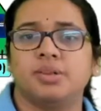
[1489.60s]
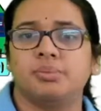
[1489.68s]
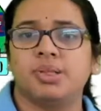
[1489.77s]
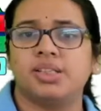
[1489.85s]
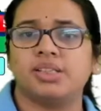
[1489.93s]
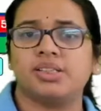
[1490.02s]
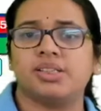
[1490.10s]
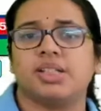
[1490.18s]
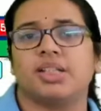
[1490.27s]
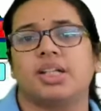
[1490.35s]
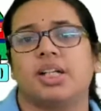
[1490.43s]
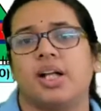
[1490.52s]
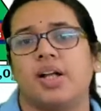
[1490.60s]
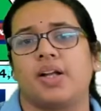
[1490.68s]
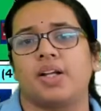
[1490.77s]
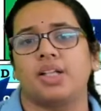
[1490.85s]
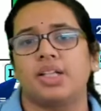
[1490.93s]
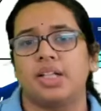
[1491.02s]
plus
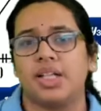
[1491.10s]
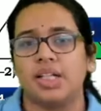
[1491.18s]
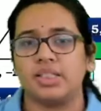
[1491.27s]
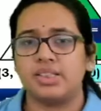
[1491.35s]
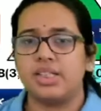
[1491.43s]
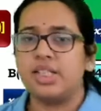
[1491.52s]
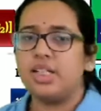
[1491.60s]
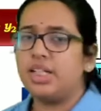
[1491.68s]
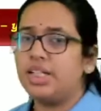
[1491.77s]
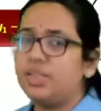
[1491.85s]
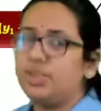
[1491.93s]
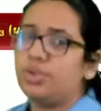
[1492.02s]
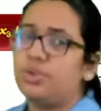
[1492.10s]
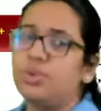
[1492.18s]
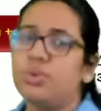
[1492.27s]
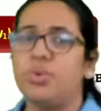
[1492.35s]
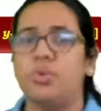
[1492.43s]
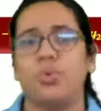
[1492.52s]
x3
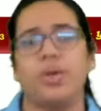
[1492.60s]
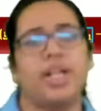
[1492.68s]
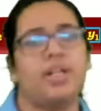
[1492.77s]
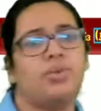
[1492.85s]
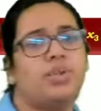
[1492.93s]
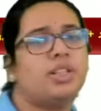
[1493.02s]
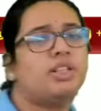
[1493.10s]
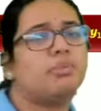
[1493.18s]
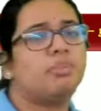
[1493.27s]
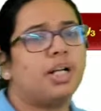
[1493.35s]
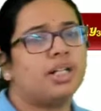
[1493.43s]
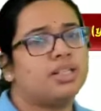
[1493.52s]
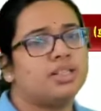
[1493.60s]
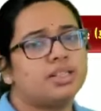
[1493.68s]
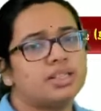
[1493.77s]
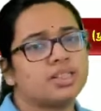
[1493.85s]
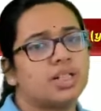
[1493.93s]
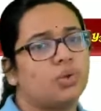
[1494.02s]
into y1
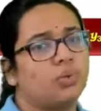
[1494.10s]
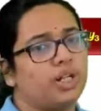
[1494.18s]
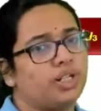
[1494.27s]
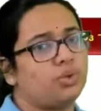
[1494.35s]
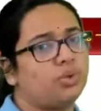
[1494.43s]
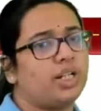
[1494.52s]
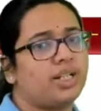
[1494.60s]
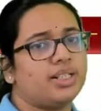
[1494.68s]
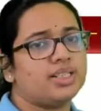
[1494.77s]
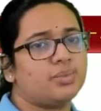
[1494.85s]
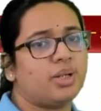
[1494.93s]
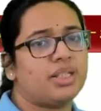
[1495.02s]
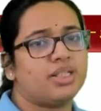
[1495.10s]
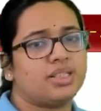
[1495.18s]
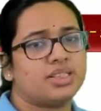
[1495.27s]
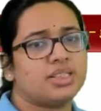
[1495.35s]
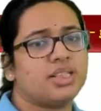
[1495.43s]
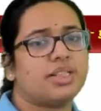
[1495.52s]
minus y2 that is minus
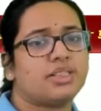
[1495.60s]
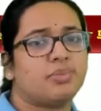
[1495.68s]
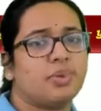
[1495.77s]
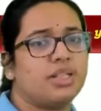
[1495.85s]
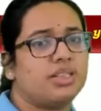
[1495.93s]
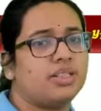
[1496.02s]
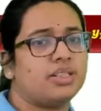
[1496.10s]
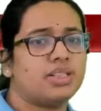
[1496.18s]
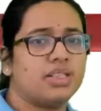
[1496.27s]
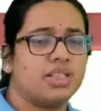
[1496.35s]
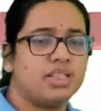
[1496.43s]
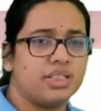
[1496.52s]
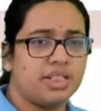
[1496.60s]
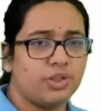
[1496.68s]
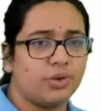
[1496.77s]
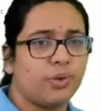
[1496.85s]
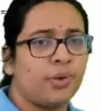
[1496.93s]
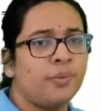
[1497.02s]
6 minus
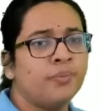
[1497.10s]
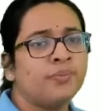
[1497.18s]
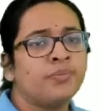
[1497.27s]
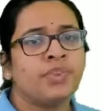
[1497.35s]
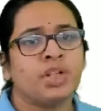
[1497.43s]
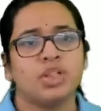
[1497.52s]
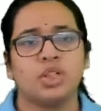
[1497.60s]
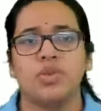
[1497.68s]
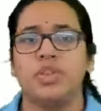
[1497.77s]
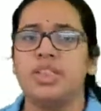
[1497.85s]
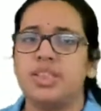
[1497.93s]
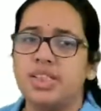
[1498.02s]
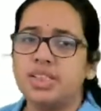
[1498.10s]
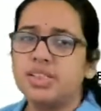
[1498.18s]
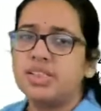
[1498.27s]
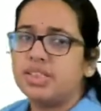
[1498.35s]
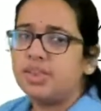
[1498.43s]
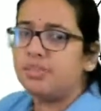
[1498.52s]
0. So we'll just
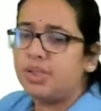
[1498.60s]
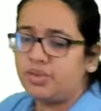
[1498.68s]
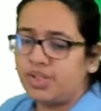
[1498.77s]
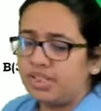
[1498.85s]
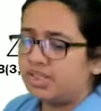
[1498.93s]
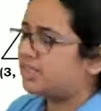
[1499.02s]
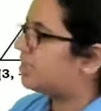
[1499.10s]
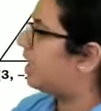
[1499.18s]
simplify this.